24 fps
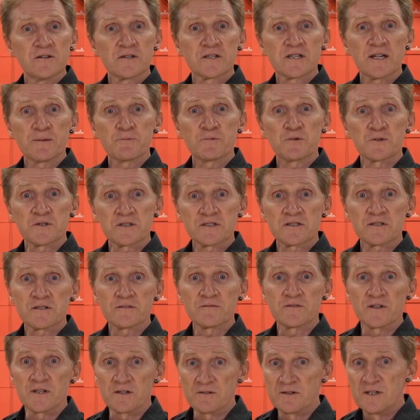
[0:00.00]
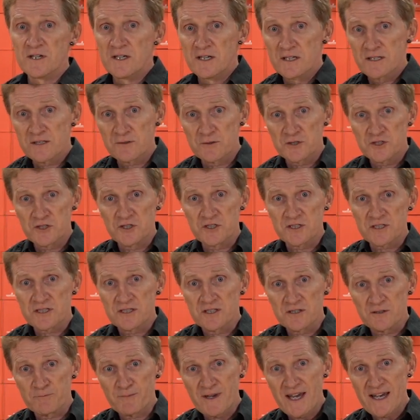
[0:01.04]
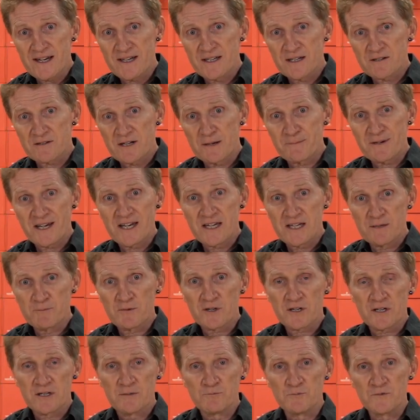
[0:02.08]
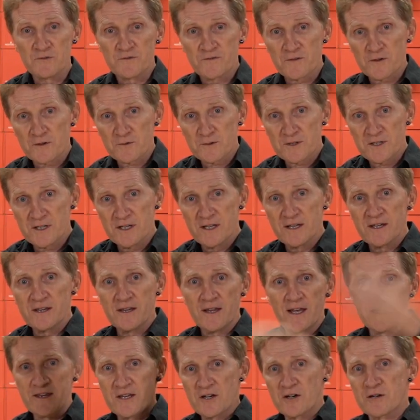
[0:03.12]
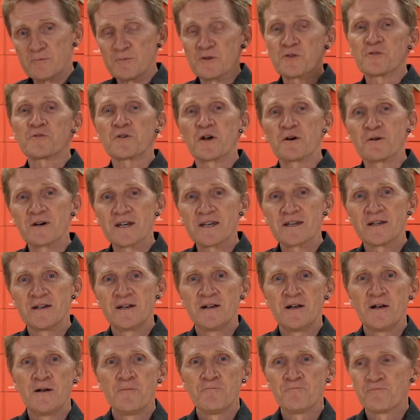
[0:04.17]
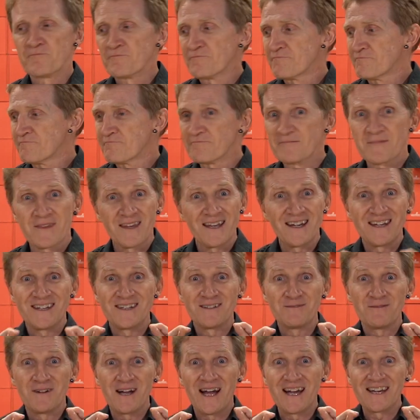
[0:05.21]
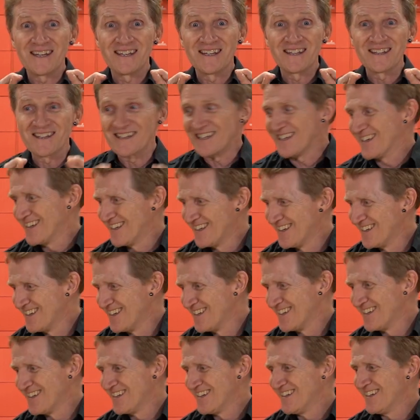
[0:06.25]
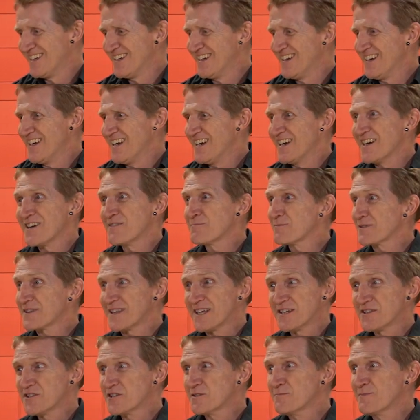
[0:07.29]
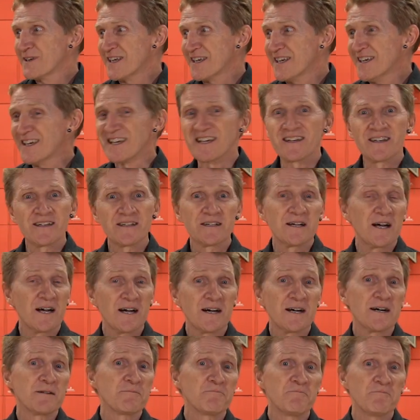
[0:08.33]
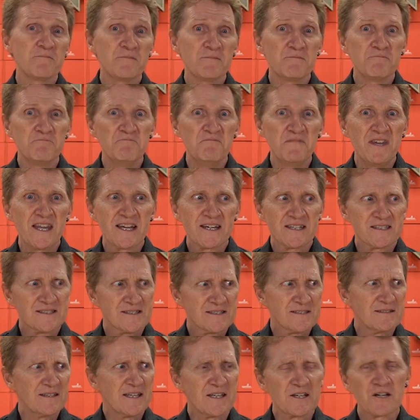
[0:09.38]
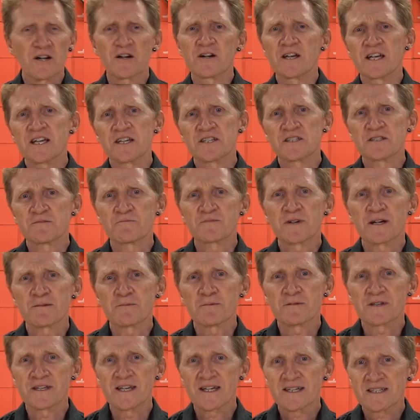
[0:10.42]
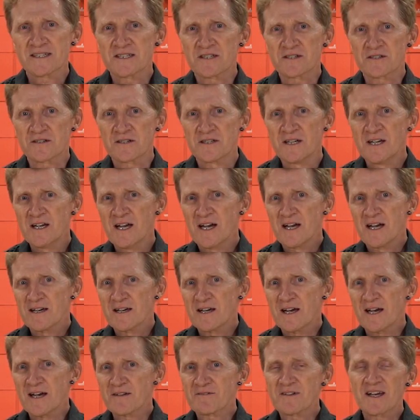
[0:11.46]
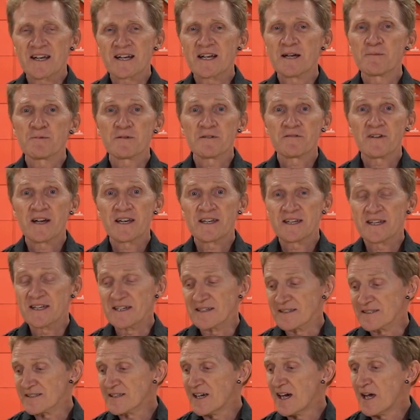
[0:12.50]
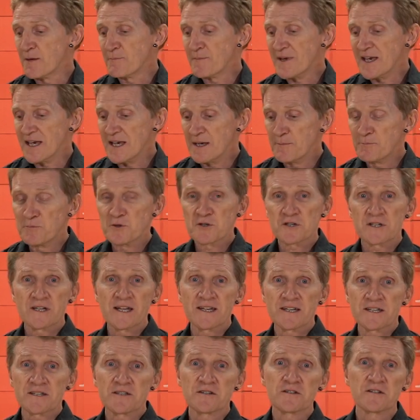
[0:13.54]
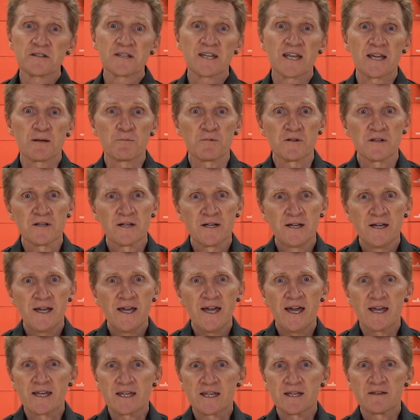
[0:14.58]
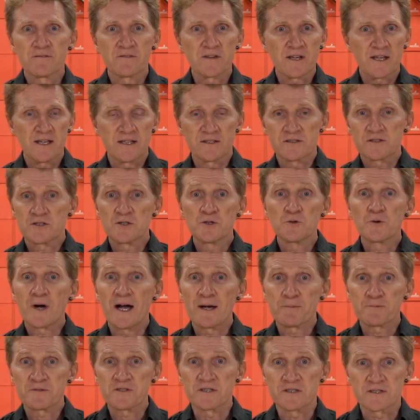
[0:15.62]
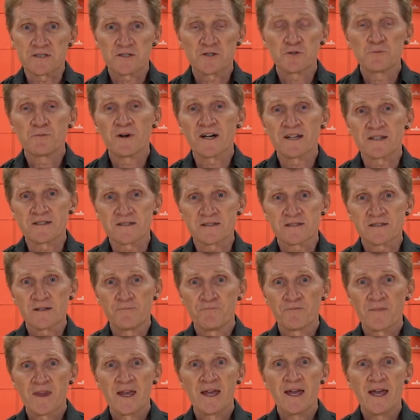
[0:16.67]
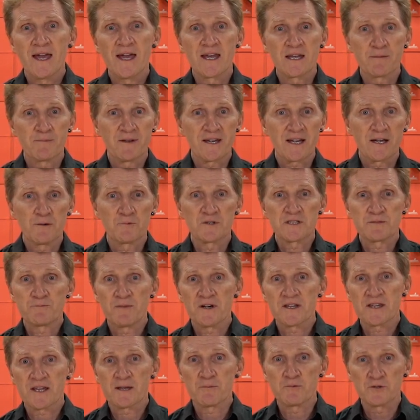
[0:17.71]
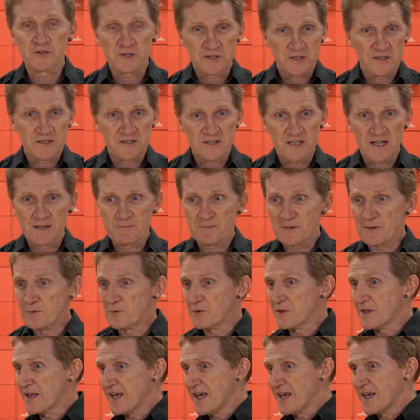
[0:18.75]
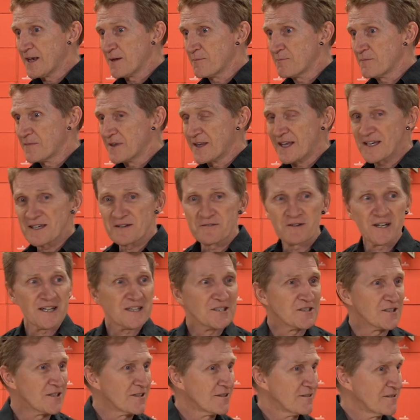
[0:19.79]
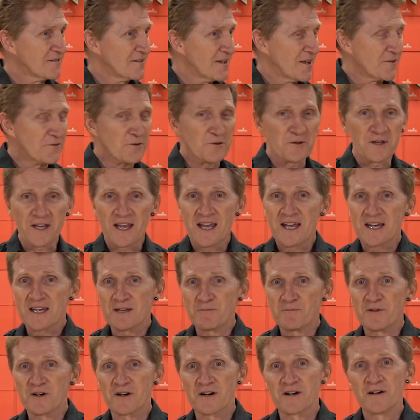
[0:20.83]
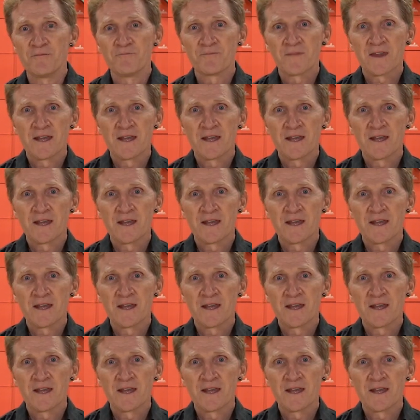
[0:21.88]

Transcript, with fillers: hooked up to a servo, so it should just tilt back, grab a candy bar, move forward, and the arm will throw it, ideally. But that should be it. Um, next incarnation, probably next year, I've got a couple of ideas. I may put it on a turntable and give the kids two options, two buttons, and depending on which button they push, the zombie will aim in that direction and throw the candy bar.